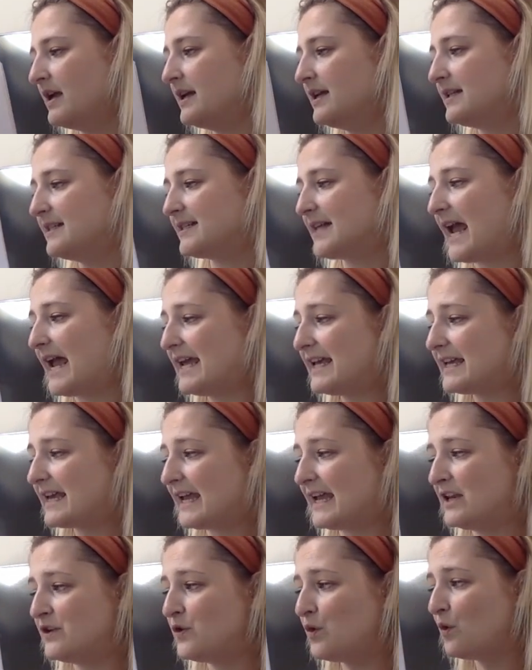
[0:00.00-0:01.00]
"Take
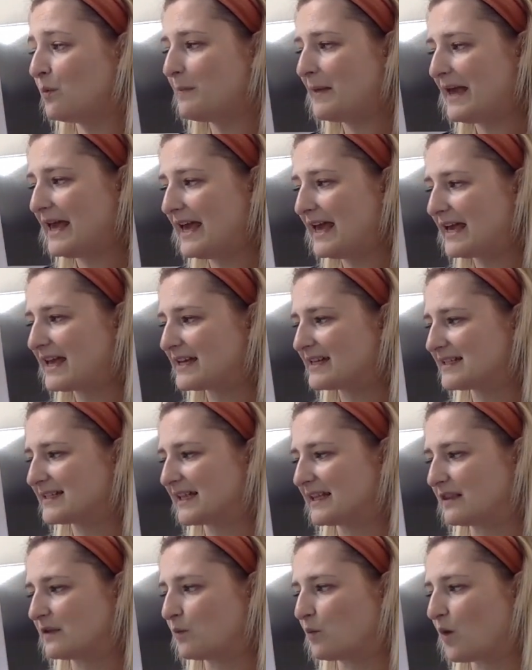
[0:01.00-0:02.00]
in your pig,"
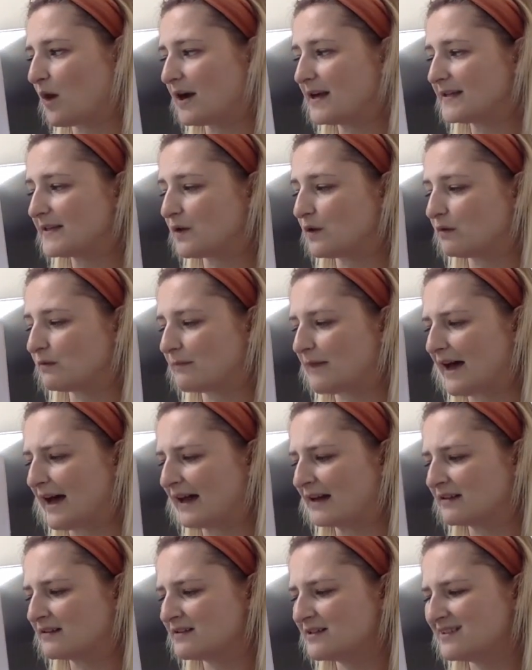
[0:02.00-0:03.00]
said the wise old
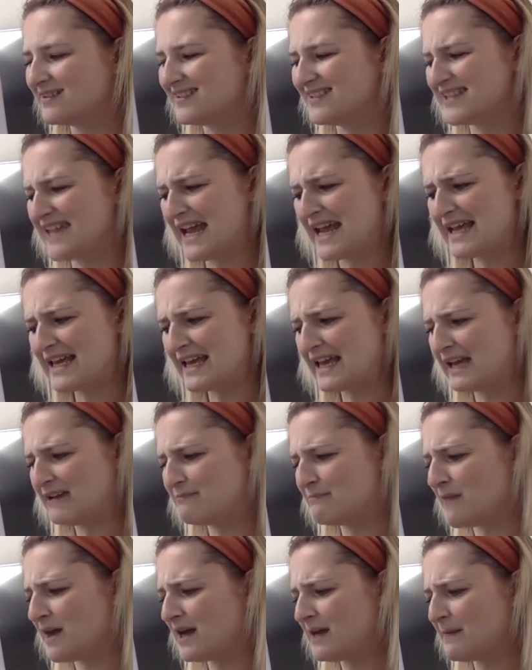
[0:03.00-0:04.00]
man. "Take
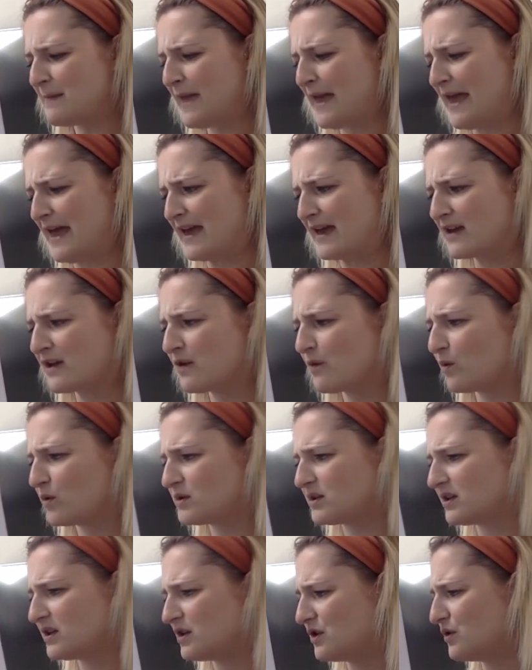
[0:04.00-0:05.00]
in my pig?
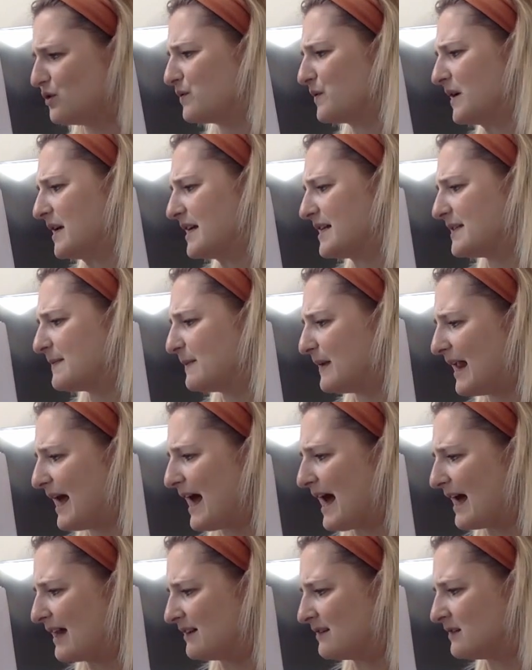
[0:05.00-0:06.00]
What a curious
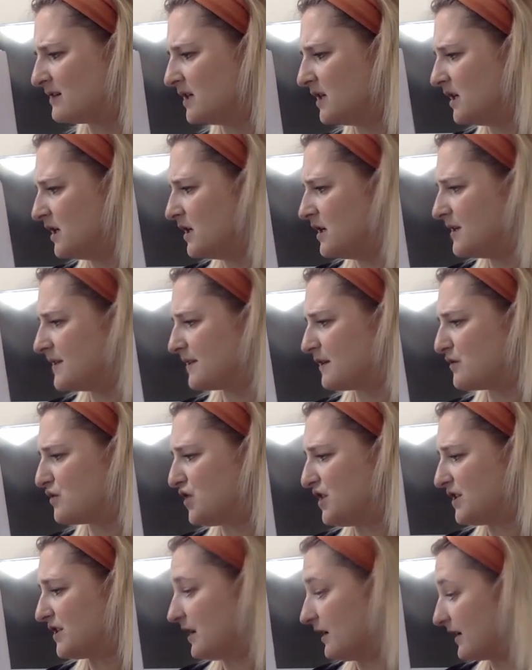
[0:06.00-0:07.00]
plan!" So
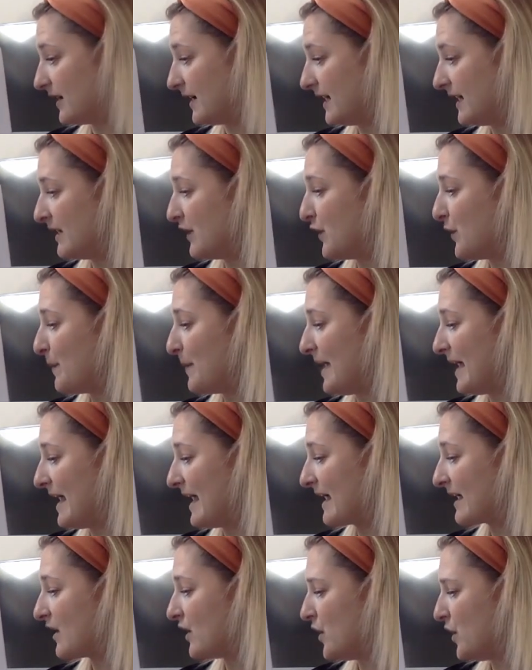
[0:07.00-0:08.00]
she took in her
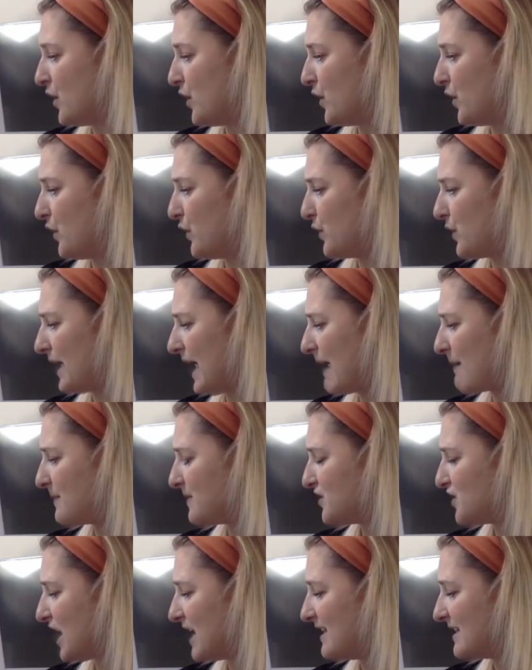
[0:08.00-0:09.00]
pig, who
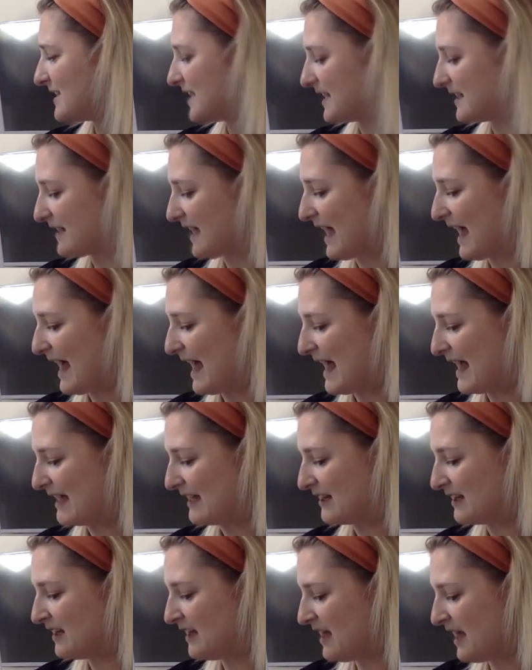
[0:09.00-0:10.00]
kept chasing the
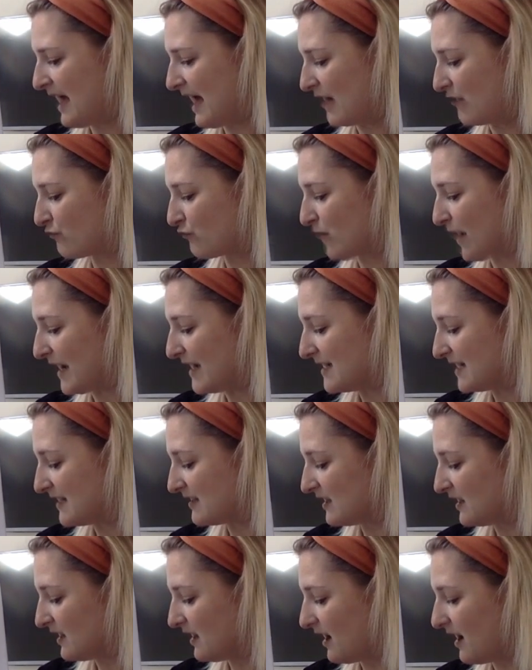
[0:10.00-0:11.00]
hen and
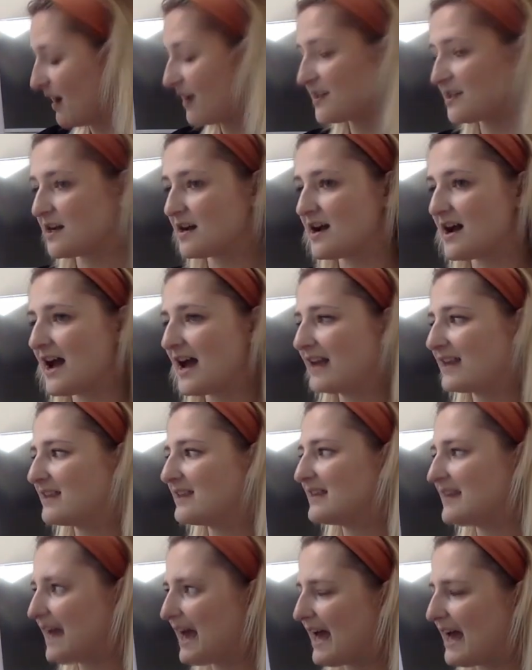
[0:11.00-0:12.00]
raiding the larder
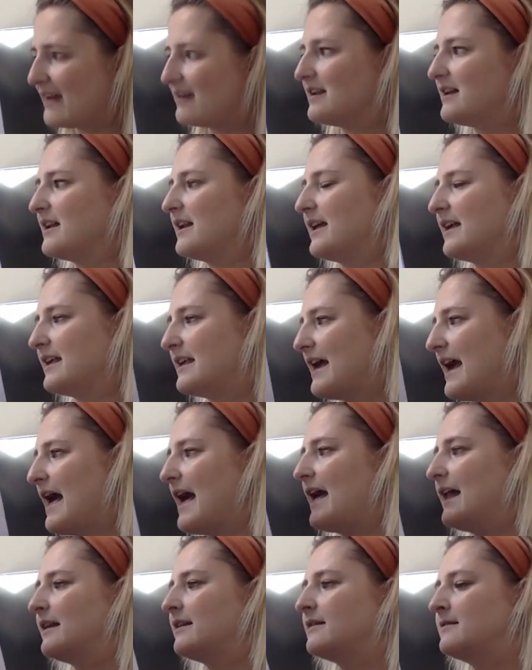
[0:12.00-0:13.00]
again and
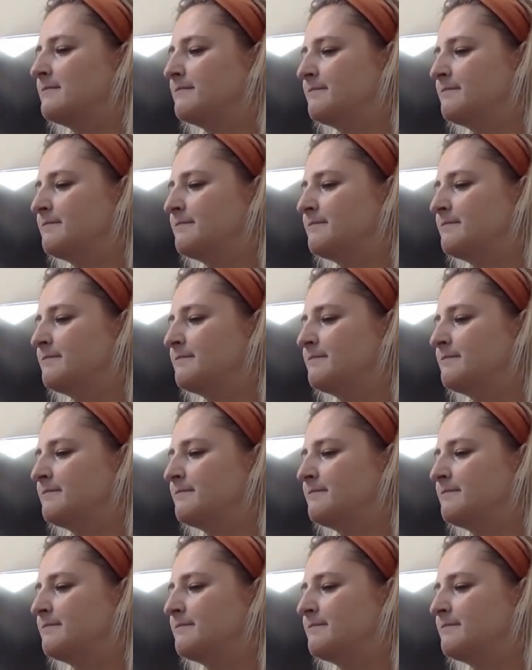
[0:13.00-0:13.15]
again.